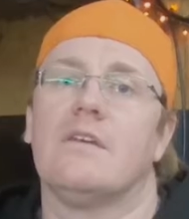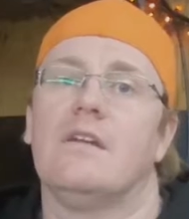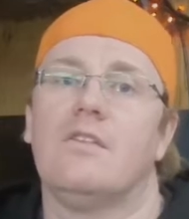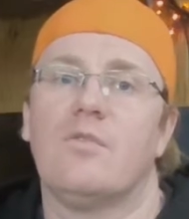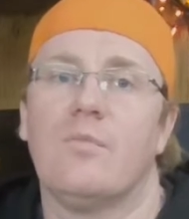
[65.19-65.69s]
I
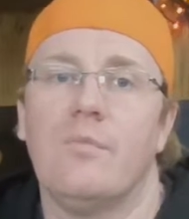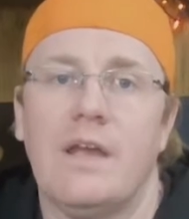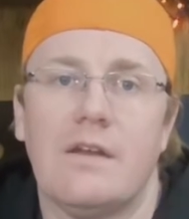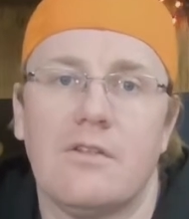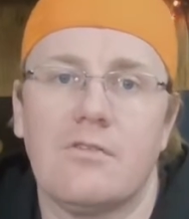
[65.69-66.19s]
got
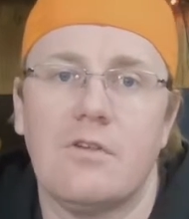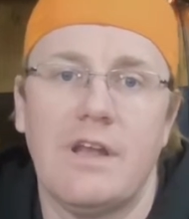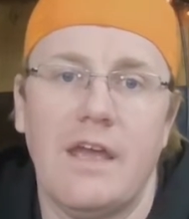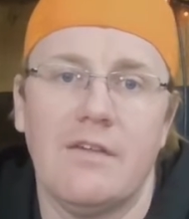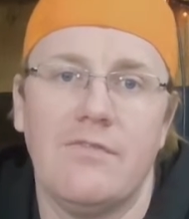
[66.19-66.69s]
make another
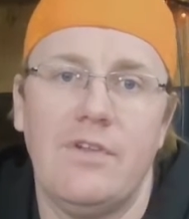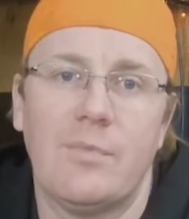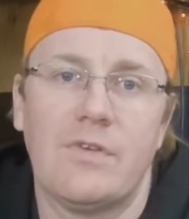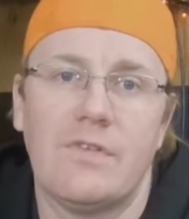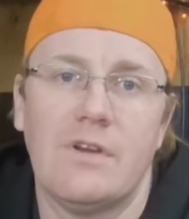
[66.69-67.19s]
run of egg
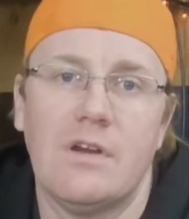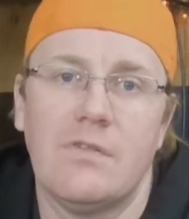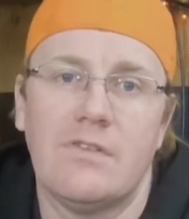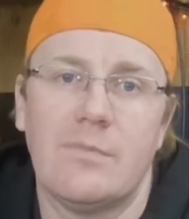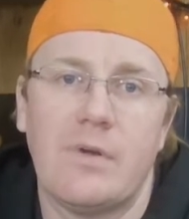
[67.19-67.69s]
flippers here,
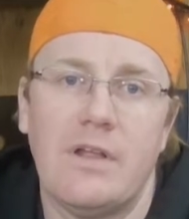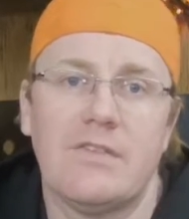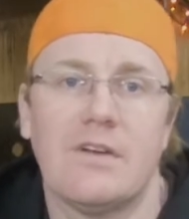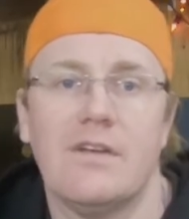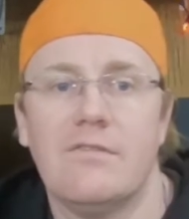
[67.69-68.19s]
which I'll
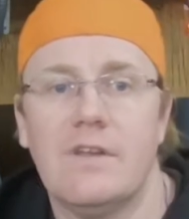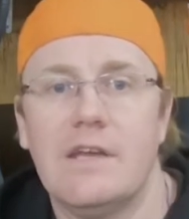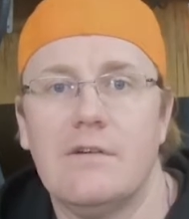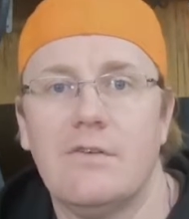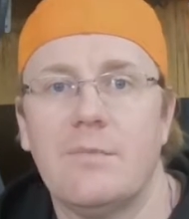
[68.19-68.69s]
probably try and
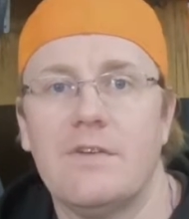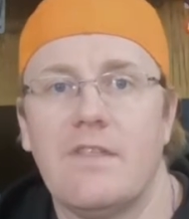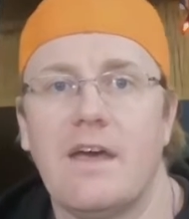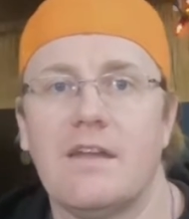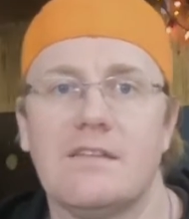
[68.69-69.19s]
video as much
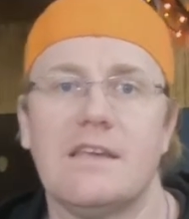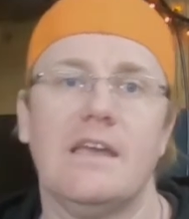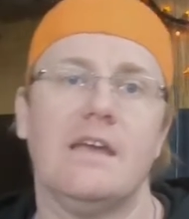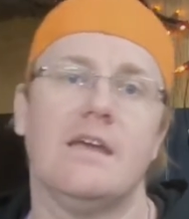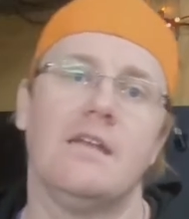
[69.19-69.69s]
of that as I
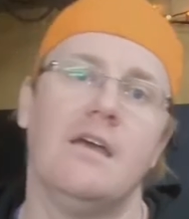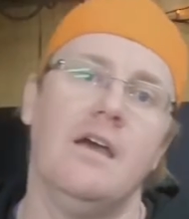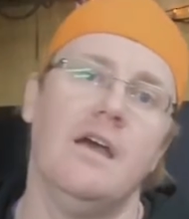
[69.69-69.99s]
can.